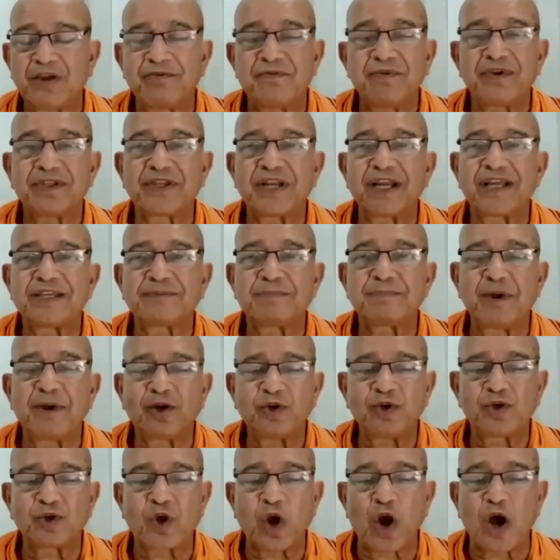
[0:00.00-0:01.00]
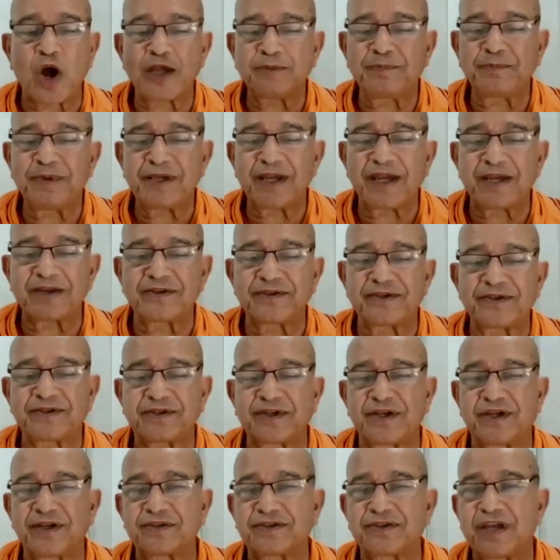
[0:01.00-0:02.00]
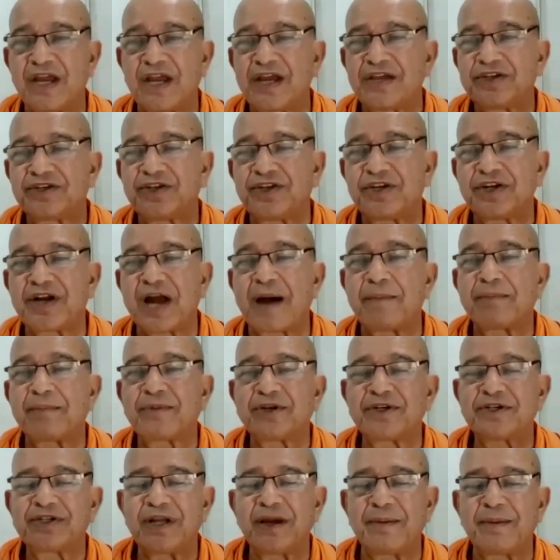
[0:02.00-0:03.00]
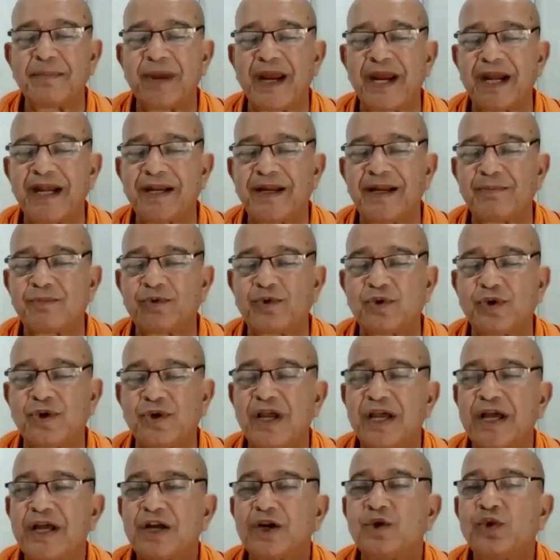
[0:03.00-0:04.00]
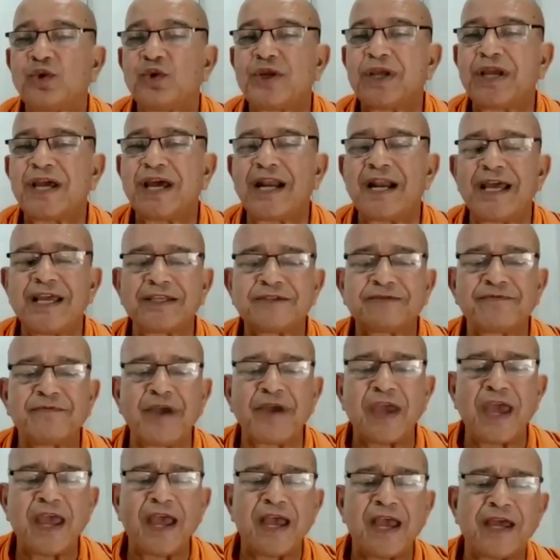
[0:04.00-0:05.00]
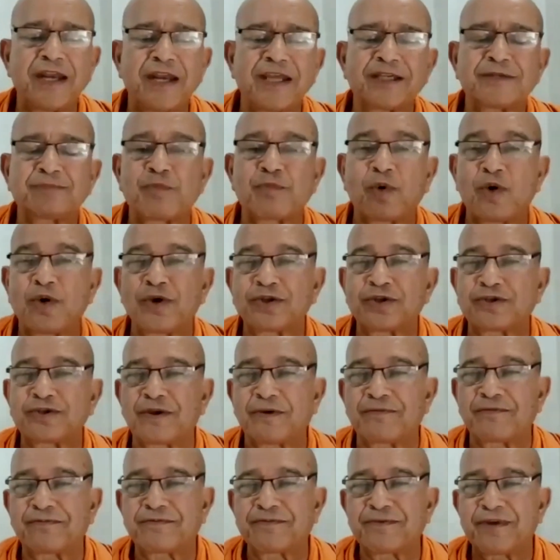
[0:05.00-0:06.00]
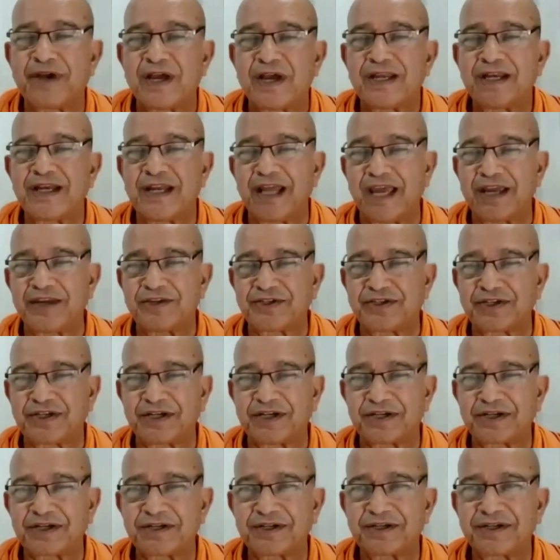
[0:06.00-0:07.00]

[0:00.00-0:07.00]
With respect to cosmic existence, Sri Ramakrishna made him to realize various powers of nature.